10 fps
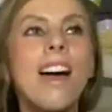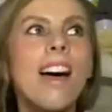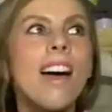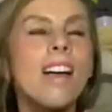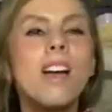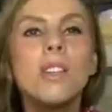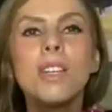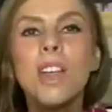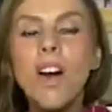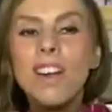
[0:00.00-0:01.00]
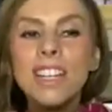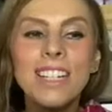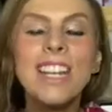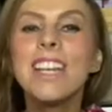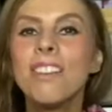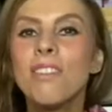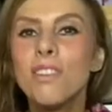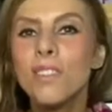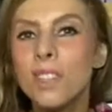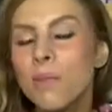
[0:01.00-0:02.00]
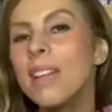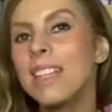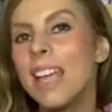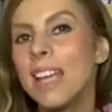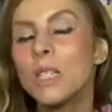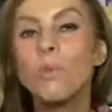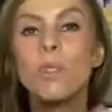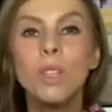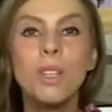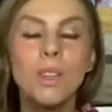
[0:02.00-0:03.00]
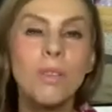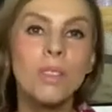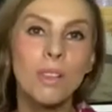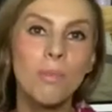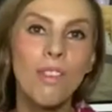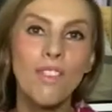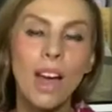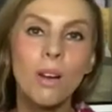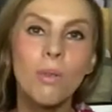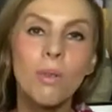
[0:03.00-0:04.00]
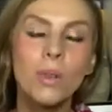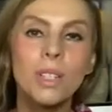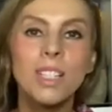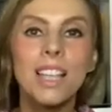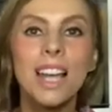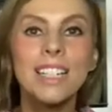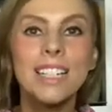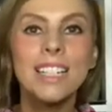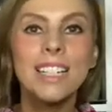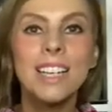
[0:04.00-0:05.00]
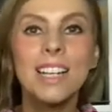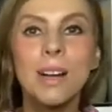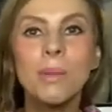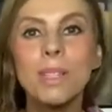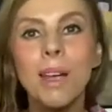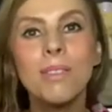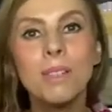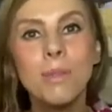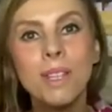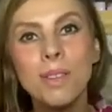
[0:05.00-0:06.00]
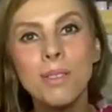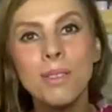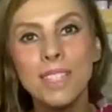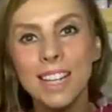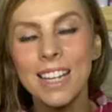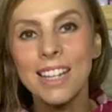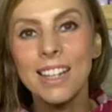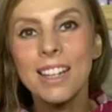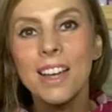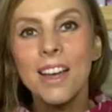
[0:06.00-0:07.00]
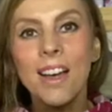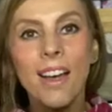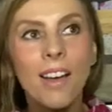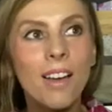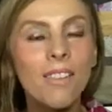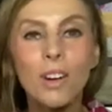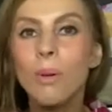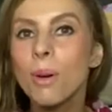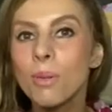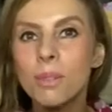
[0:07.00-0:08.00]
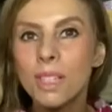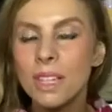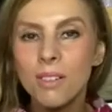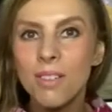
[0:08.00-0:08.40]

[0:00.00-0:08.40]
uh, the idea of doing this was to use up my fat quarters that I didn't think I was going to be using uh, for quilting or